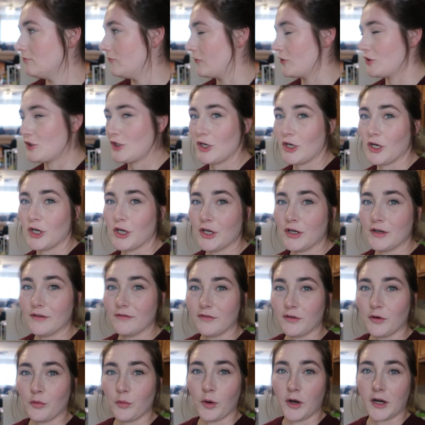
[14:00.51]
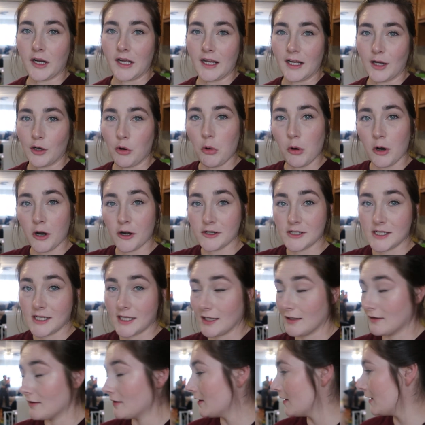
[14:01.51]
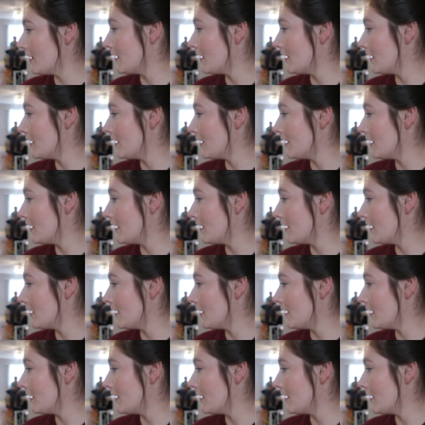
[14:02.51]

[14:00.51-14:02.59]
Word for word: return for working quarantine.